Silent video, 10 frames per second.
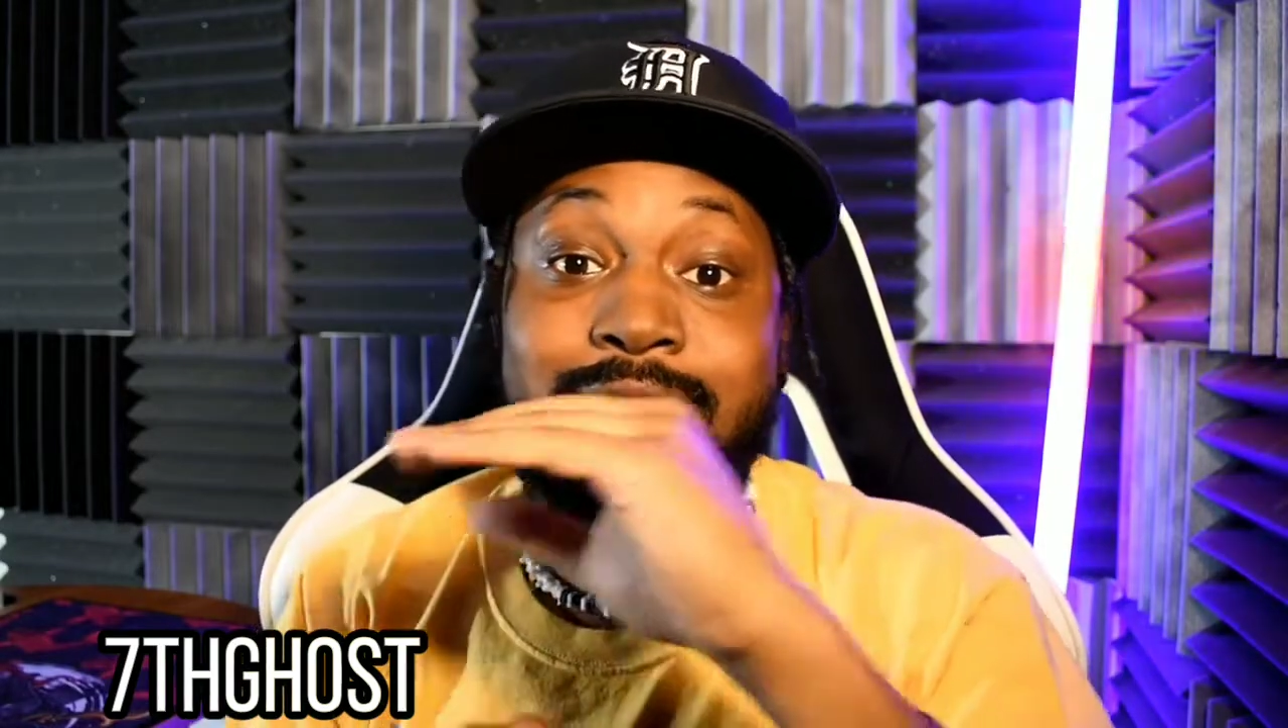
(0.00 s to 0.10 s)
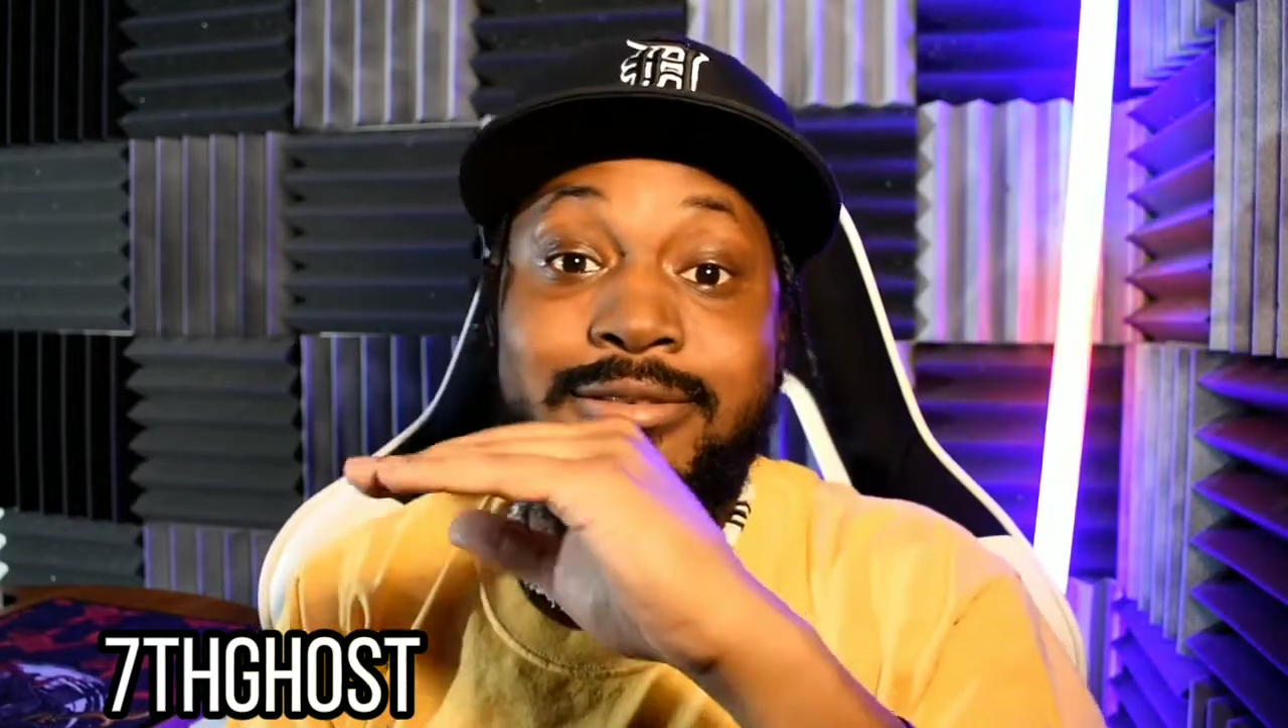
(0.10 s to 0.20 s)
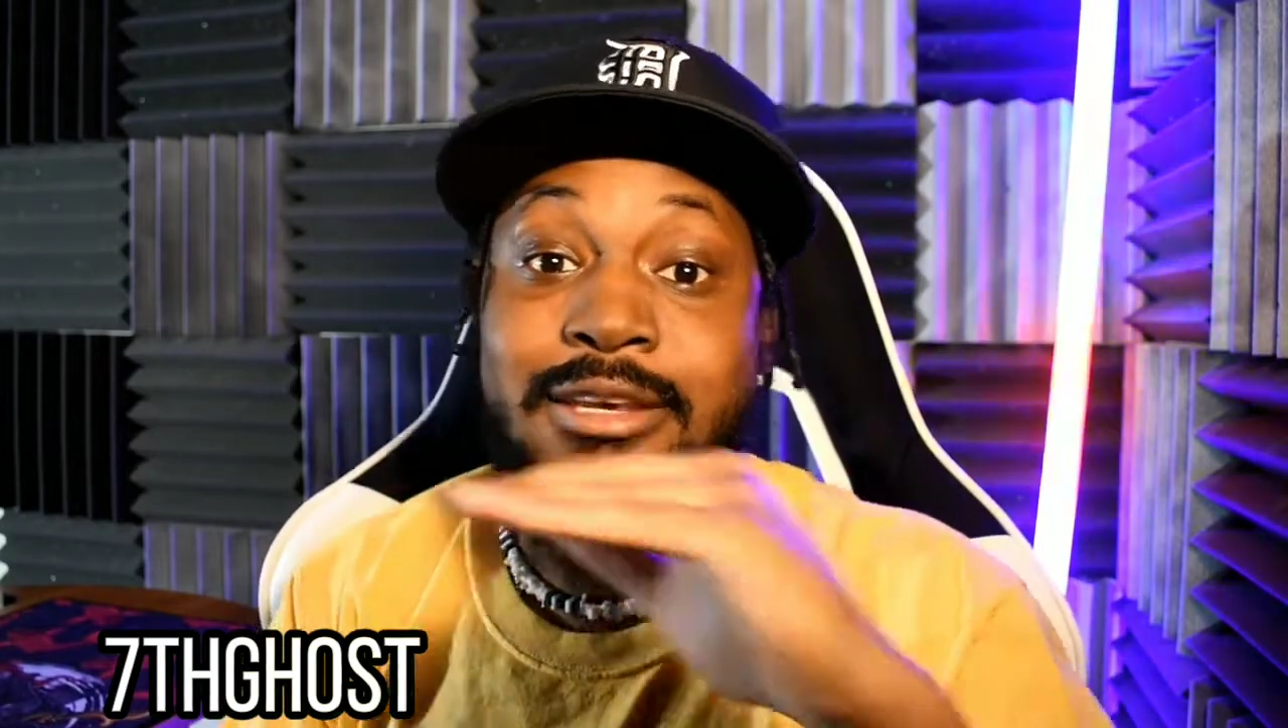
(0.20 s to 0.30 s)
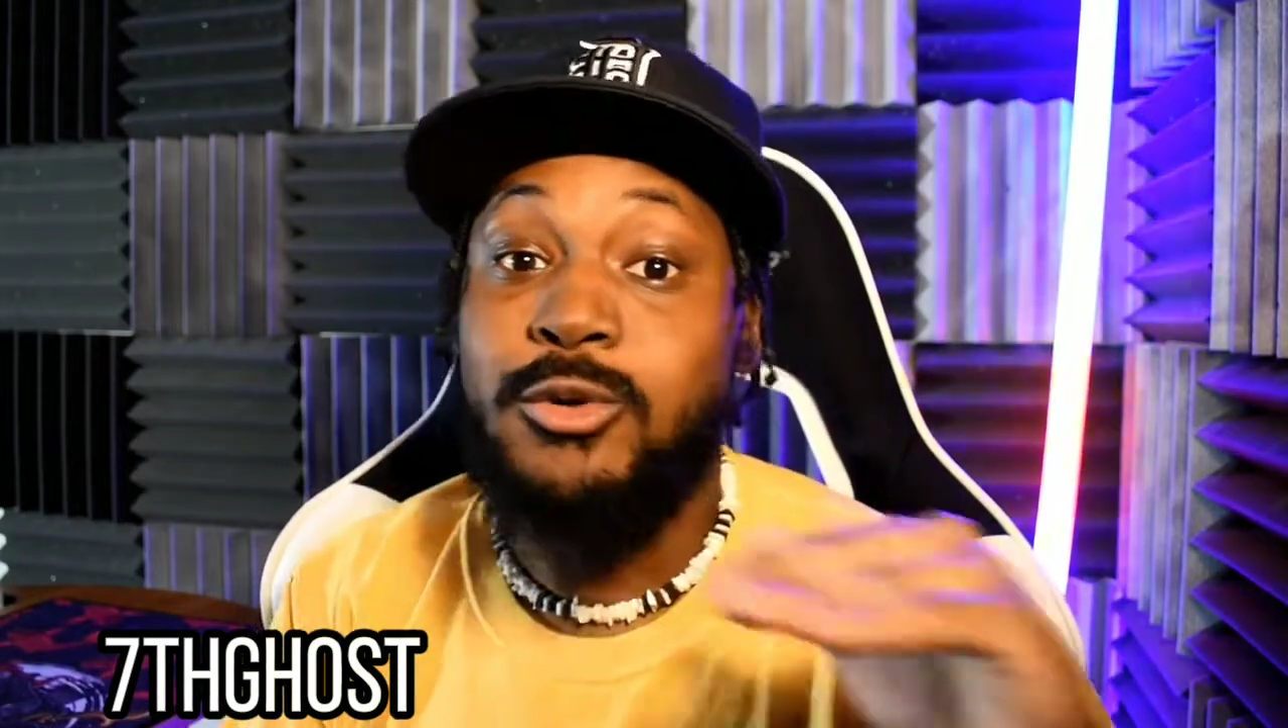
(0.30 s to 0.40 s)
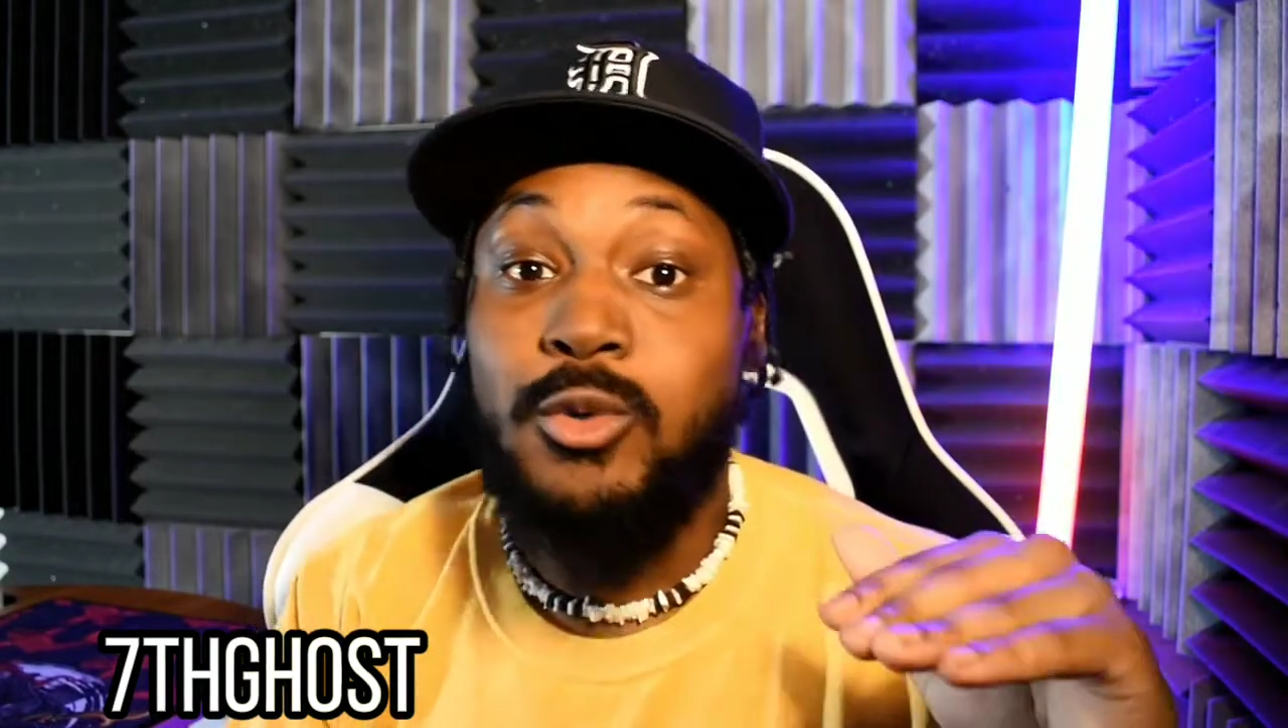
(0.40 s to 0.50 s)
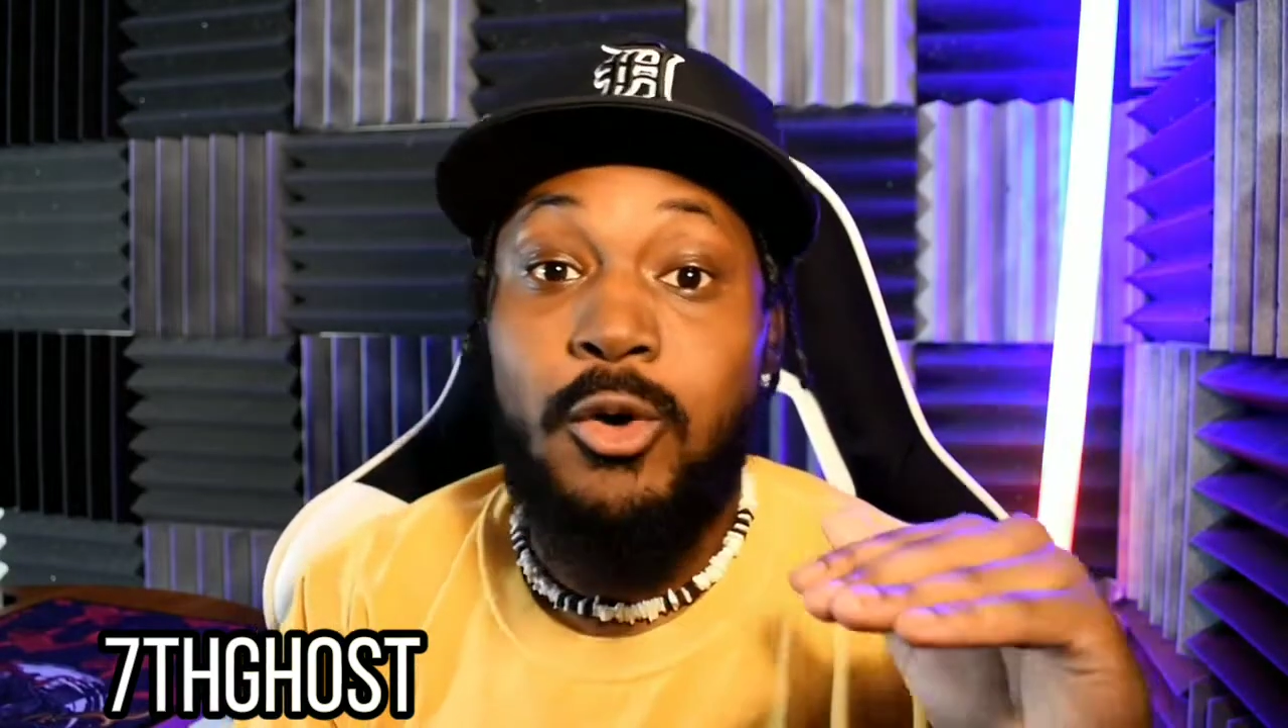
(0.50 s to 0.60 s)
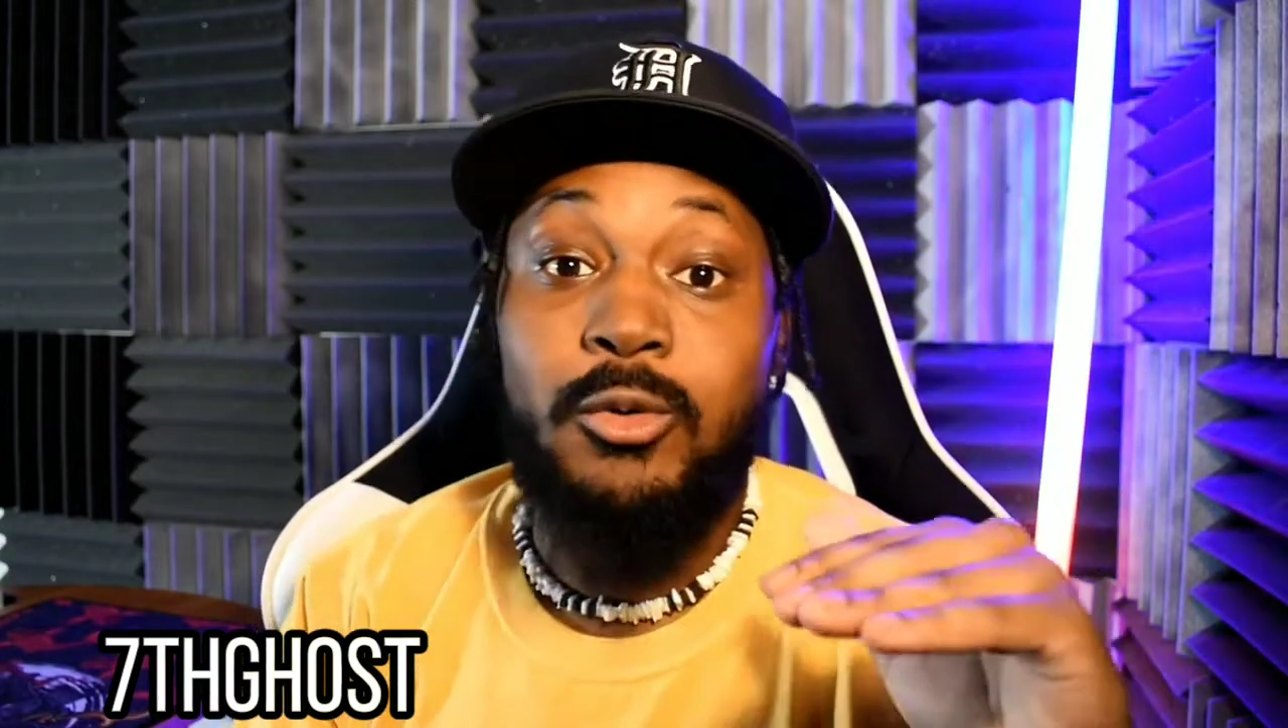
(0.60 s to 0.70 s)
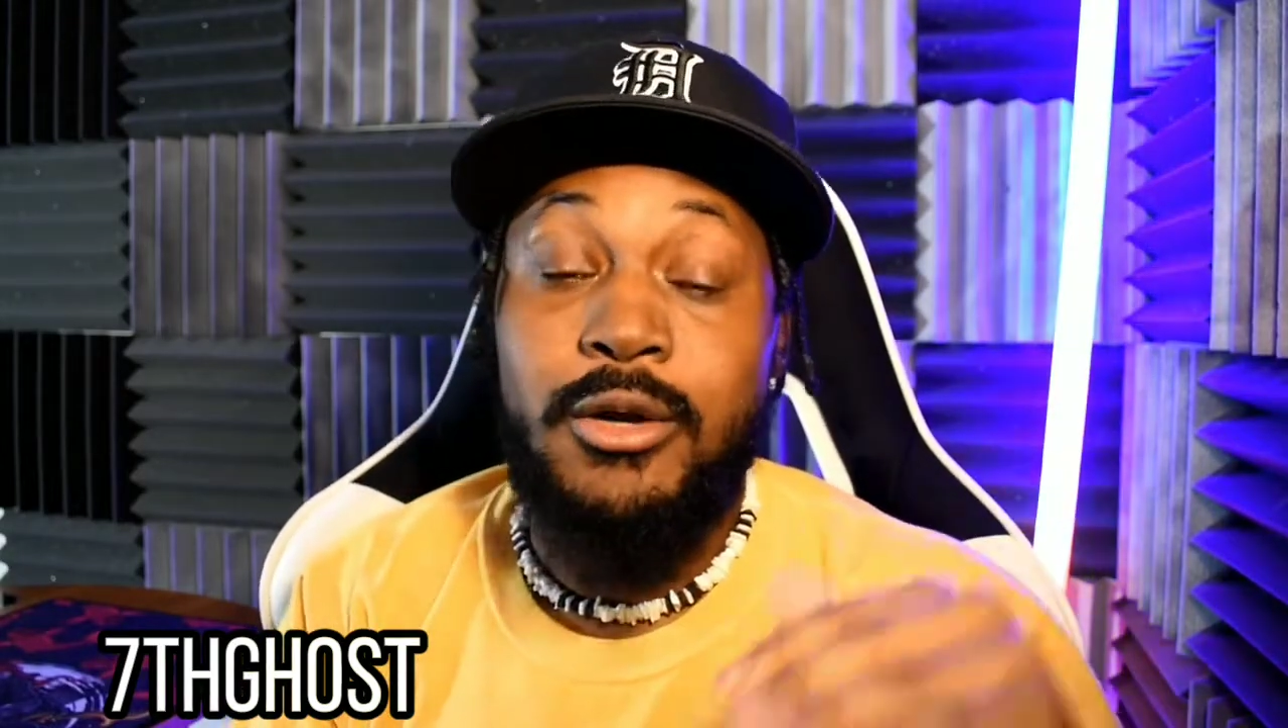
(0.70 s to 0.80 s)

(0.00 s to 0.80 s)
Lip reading: zero,